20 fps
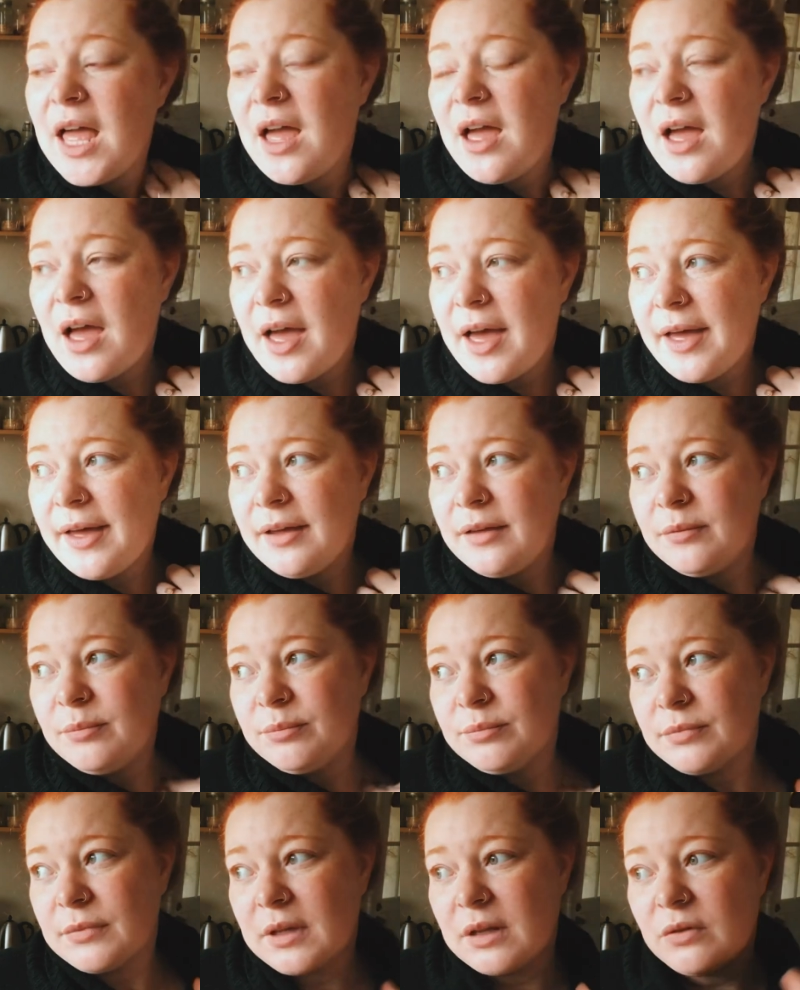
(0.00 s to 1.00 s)

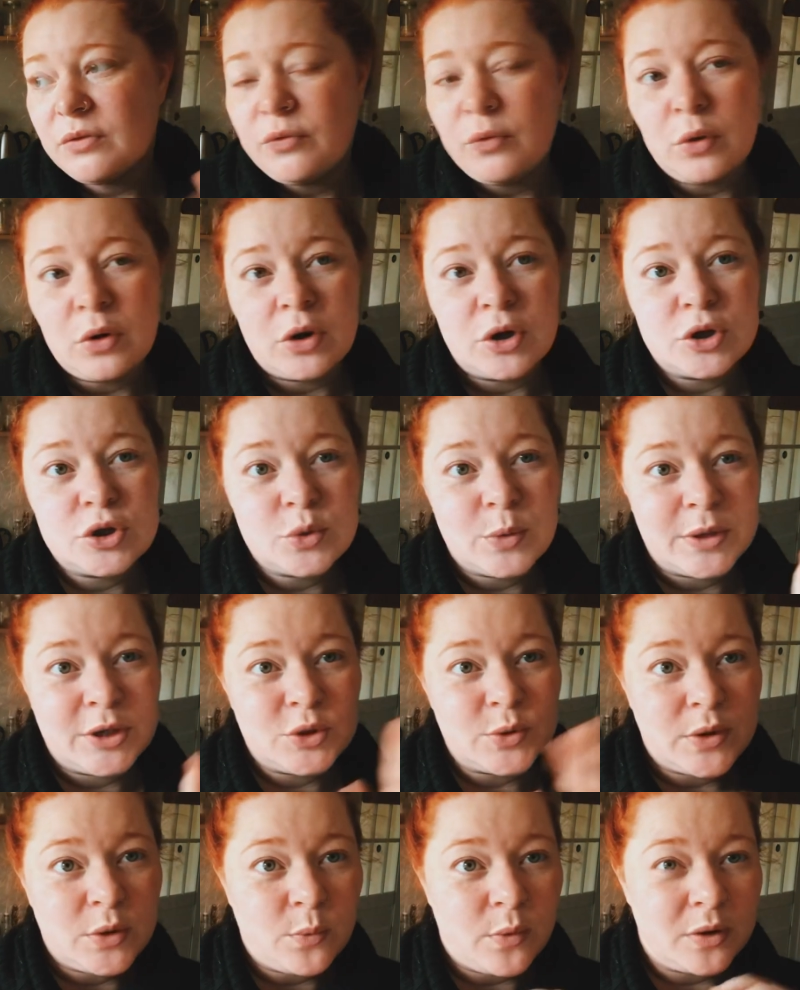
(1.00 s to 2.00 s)
um, for
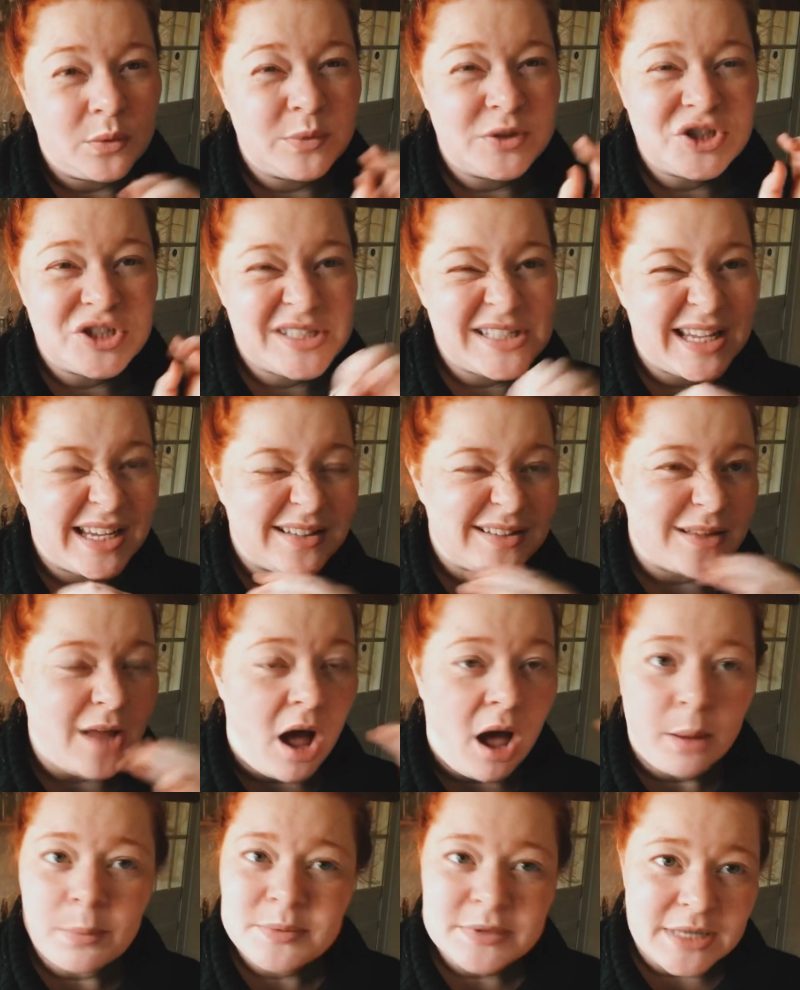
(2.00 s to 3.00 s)
2021. We just like
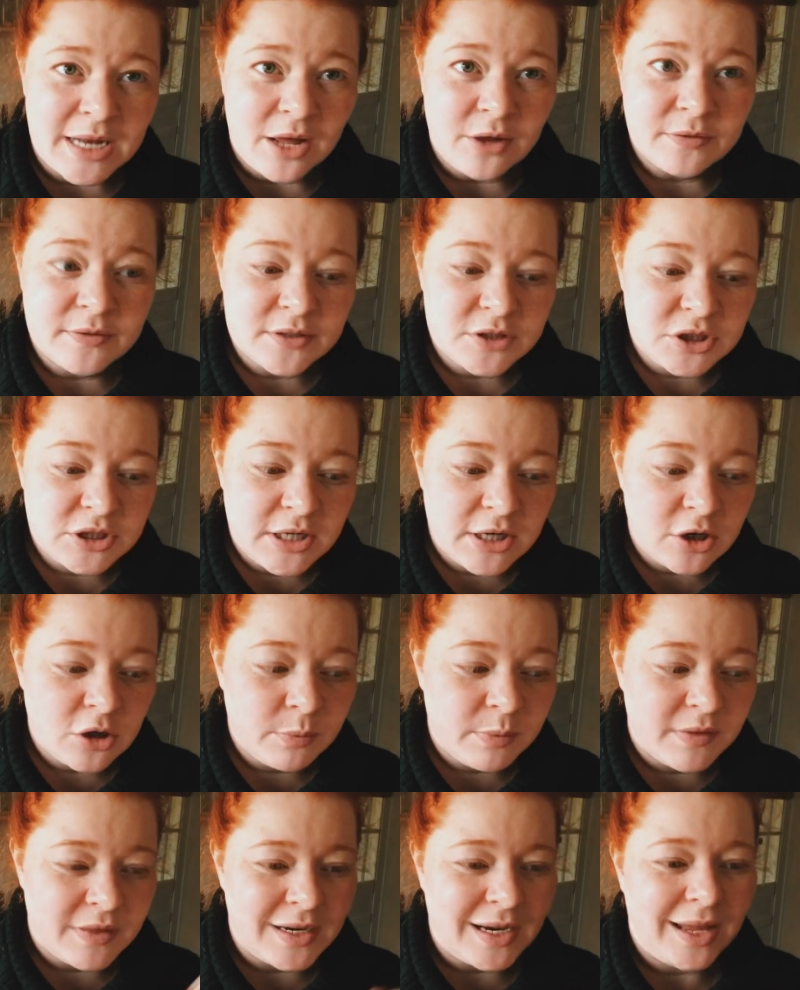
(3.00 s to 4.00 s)
opted out this year,
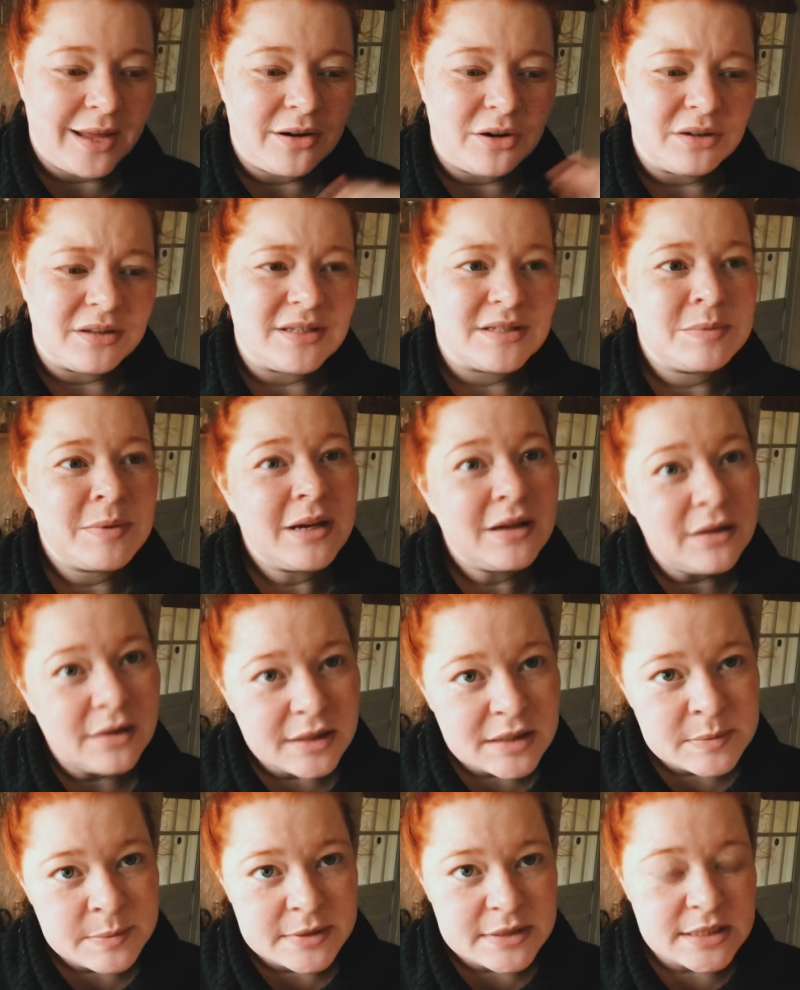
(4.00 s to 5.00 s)
but then I had all these medical
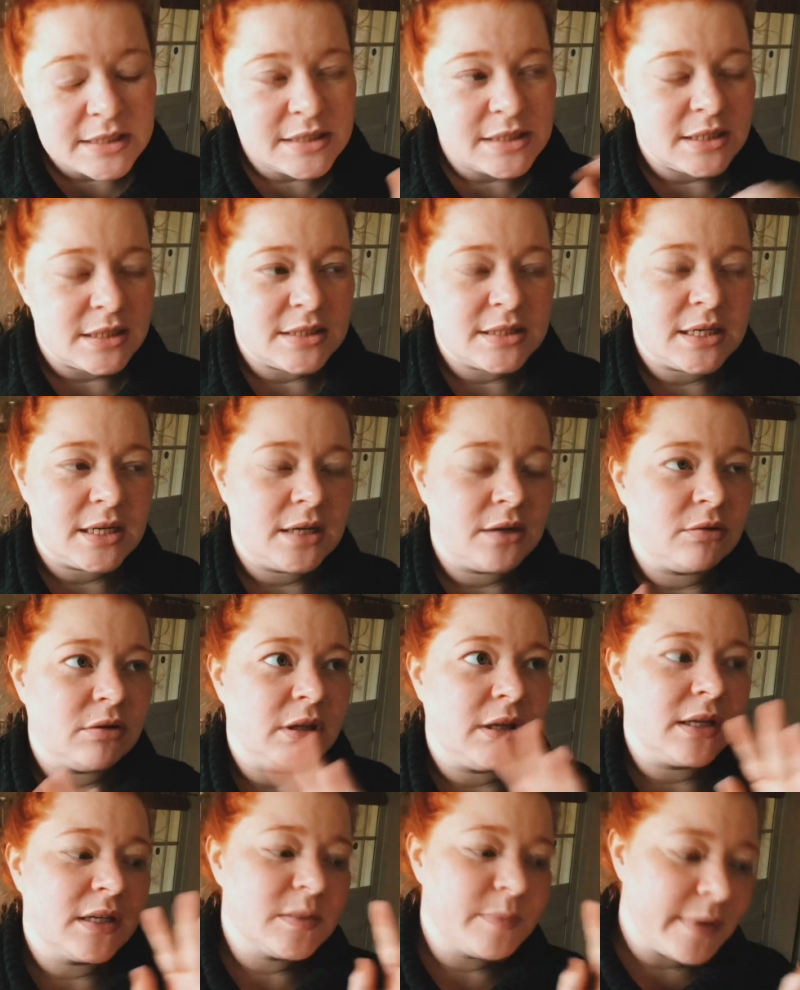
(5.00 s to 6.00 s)
expenses and it's getting
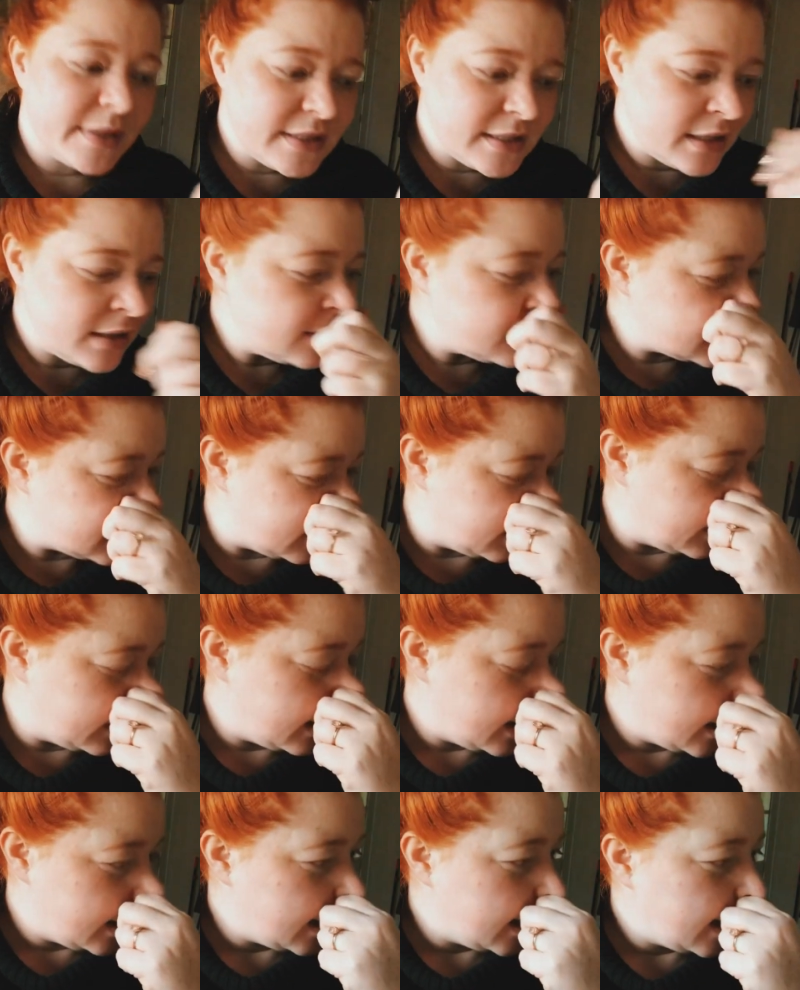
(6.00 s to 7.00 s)
really expensive. So
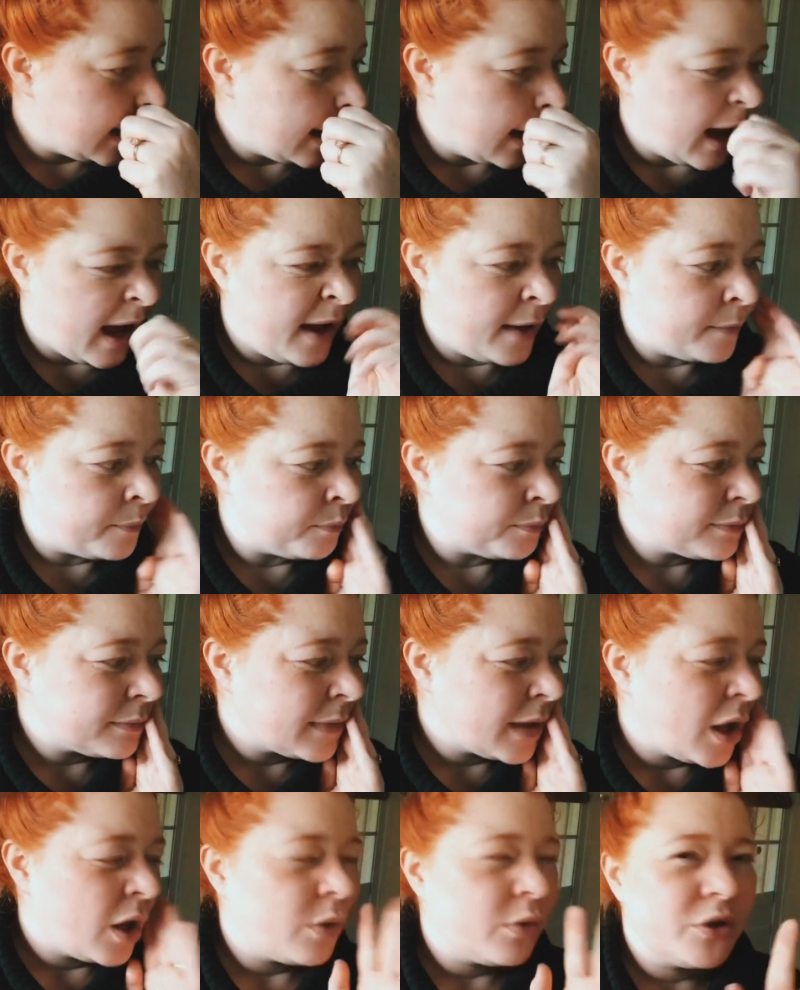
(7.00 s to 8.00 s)
um,
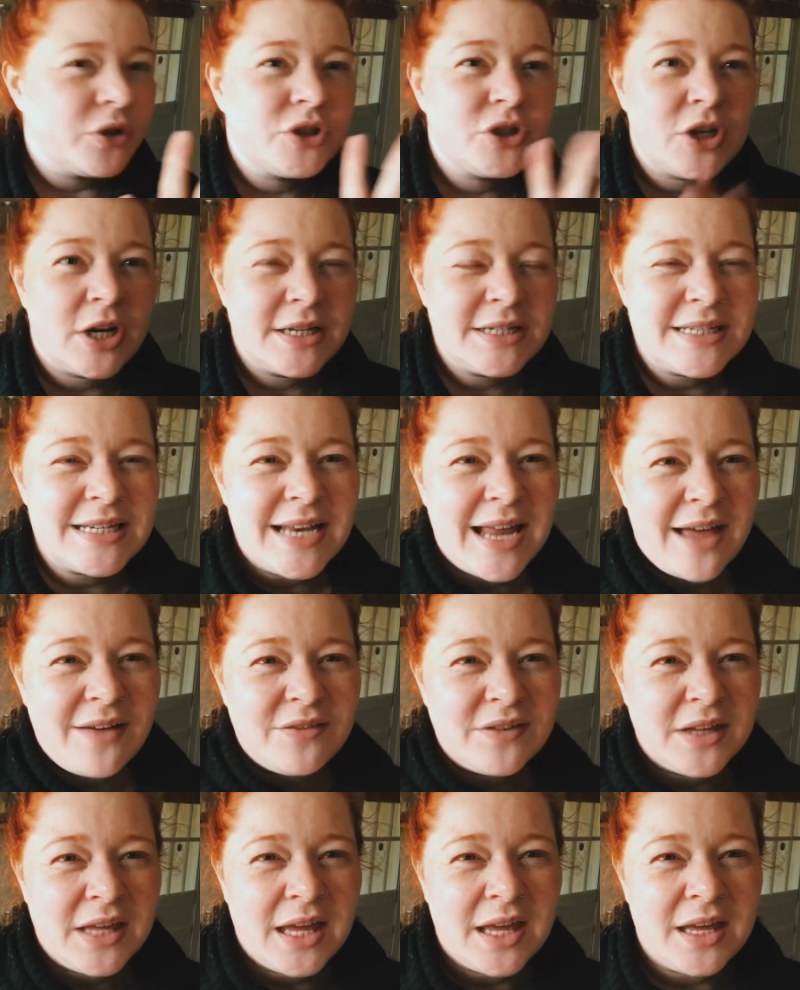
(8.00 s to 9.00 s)
we're just trying to
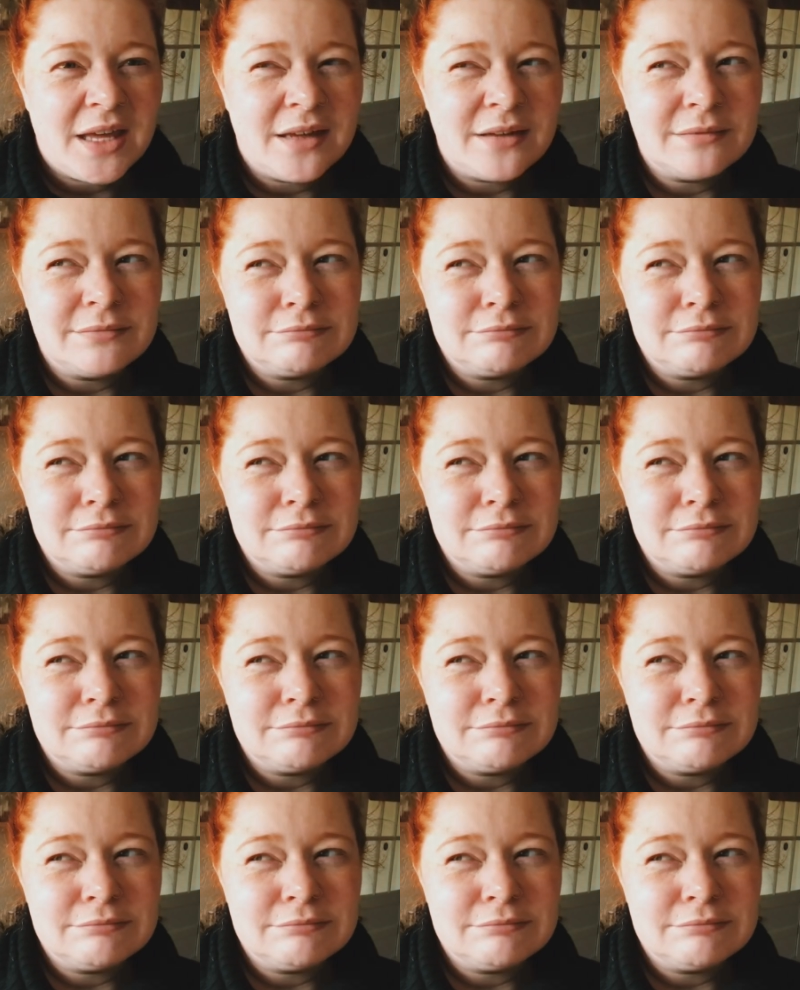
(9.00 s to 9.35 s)
navigate